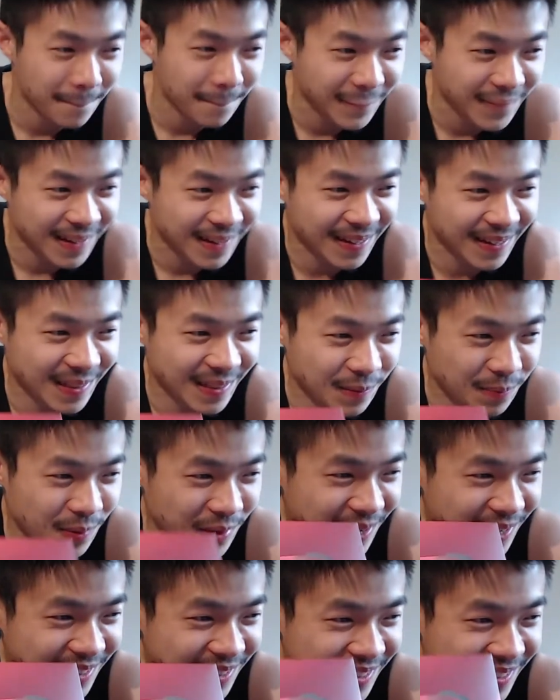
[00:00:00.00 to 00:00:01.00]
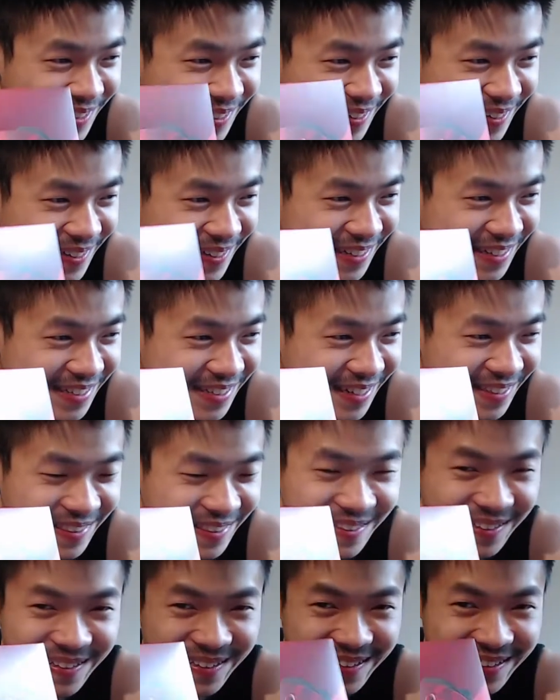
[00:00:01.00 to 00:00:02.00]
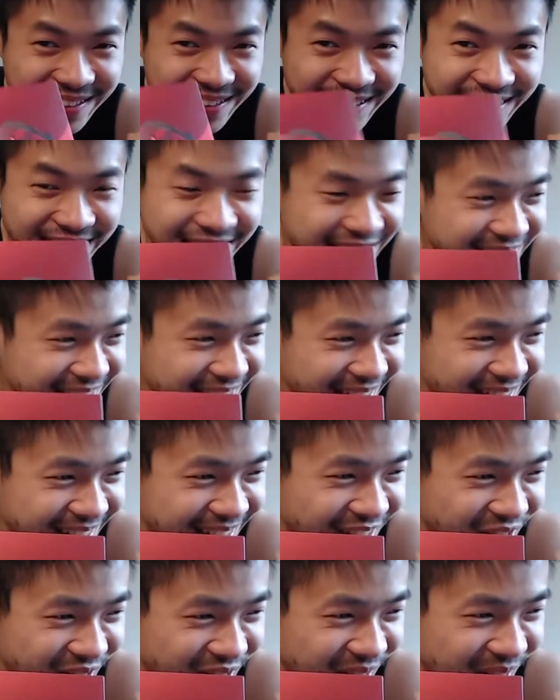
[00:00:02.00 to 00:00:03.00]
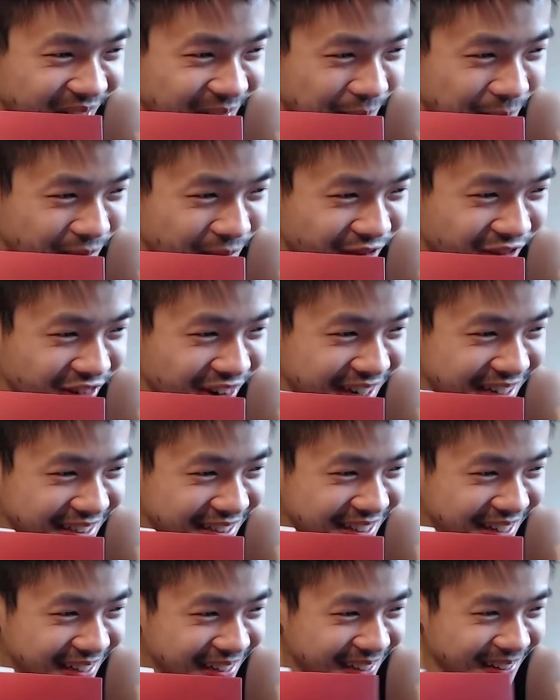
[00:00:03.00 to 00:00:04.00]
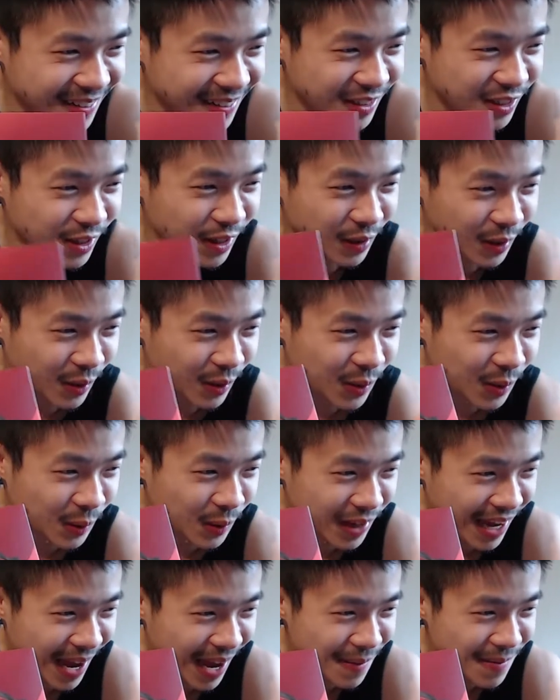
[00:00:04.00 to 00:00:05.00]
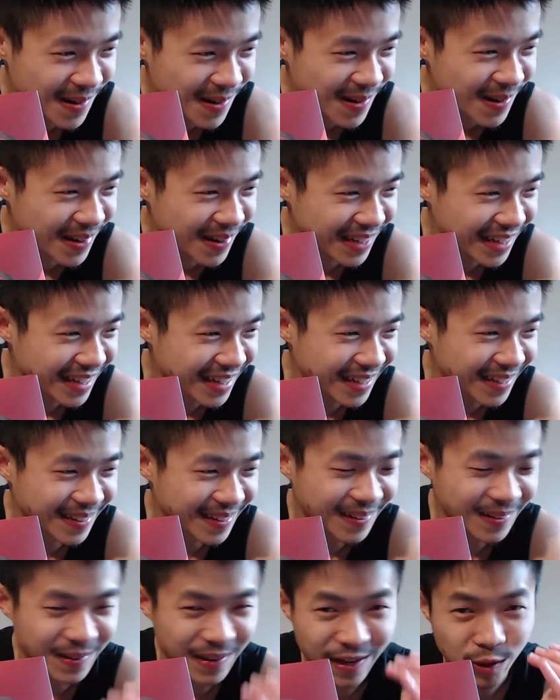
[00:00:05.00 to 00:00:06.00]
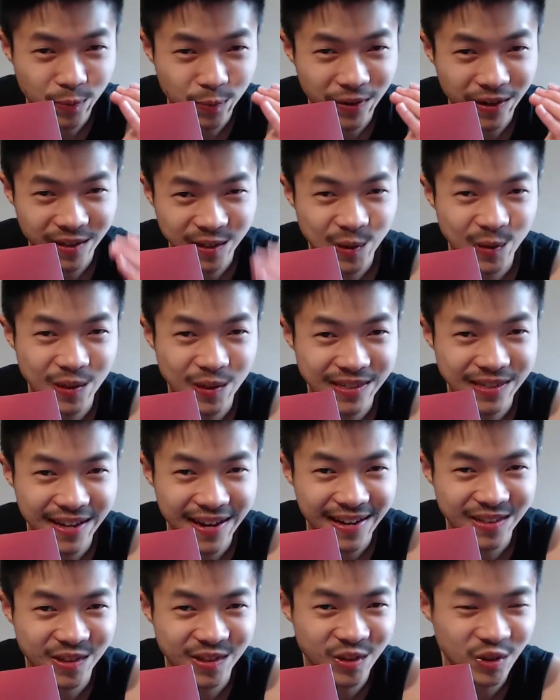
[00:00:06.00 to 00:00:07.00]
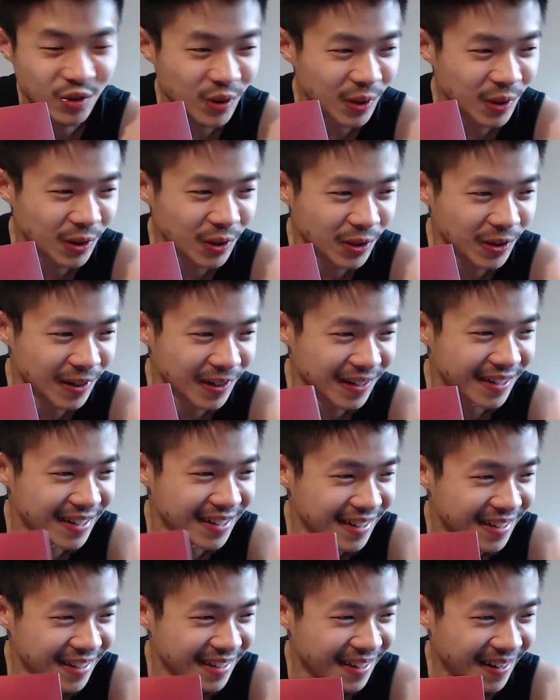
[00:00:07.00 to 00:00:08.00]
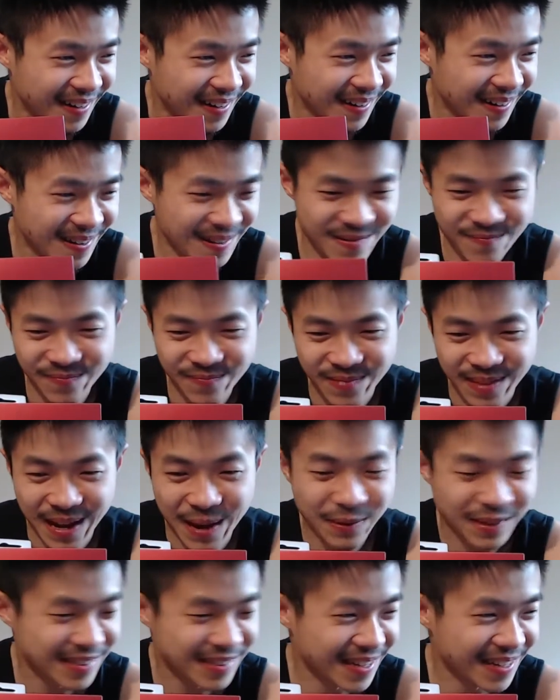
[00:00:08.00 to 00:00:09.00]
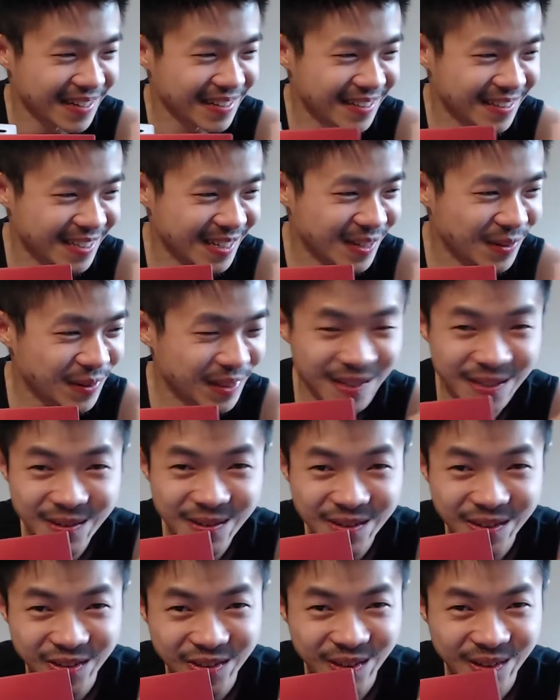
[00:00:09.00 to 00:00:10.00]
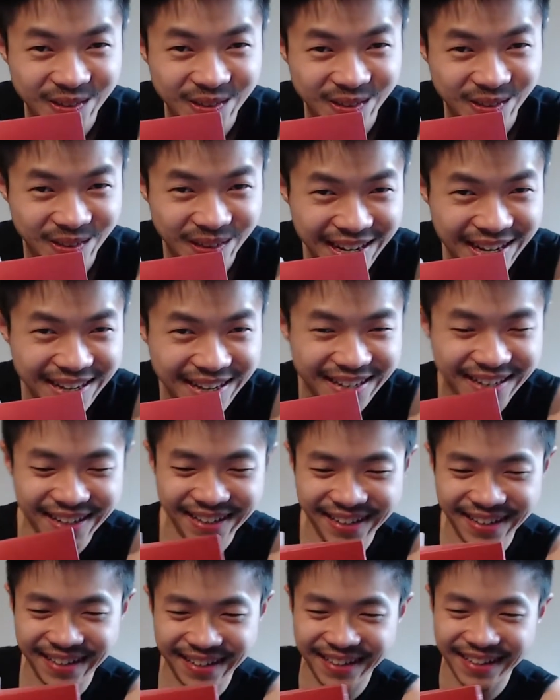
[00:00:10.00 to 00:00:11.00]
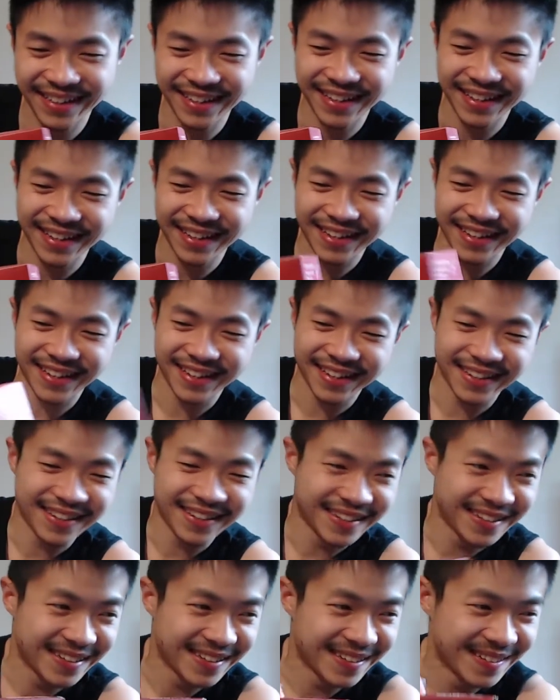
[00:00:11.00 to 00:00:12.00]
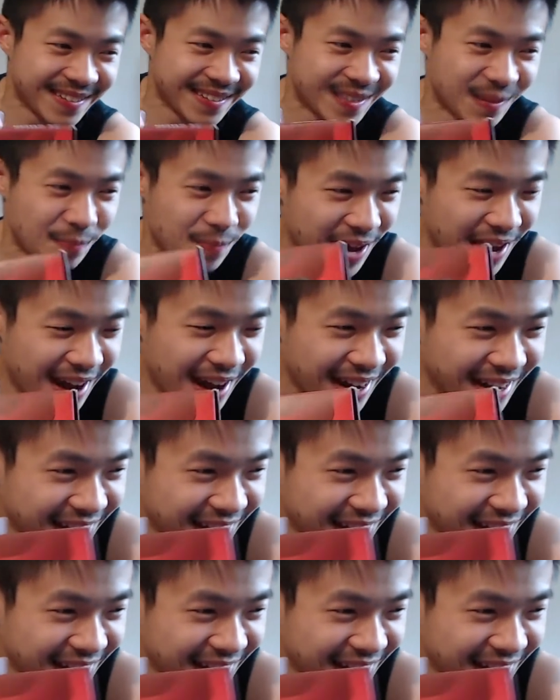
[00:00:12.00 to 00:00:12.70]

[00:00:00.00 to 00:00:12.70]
got the box here, it's got the controller up front, check it out. It's got the cool camo, Xbox Series X controller. I'm excited to see what the new controllers are like. Here's the back.